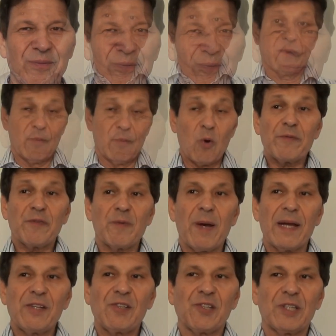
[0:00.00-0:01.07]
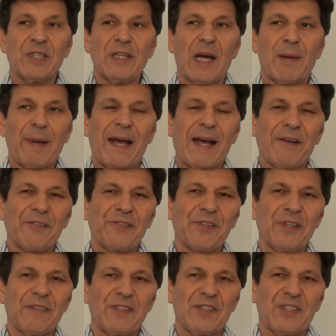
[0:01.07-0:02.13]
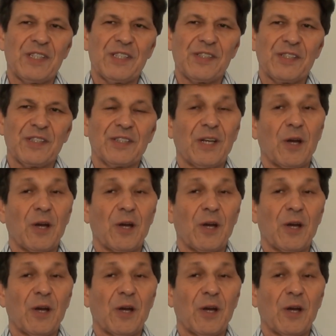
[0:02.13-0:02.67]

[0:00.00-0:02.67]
For more information about our services,